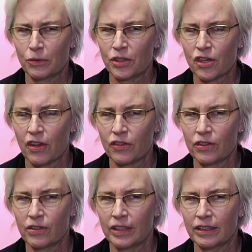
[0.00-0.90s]
to each
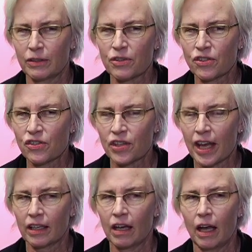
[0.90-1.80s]
other, and there was just
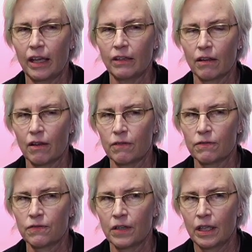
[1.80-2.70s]
that kind
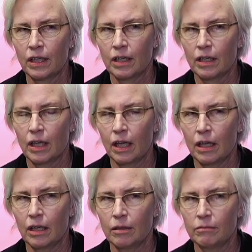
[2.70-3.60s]
of
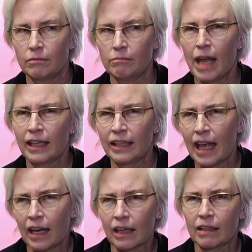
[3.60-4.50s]

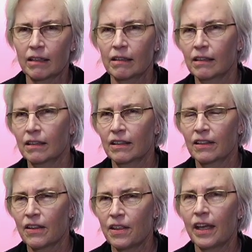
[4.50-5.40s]
magnetic
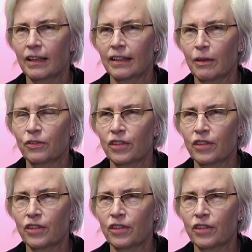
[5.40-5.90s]
thing that was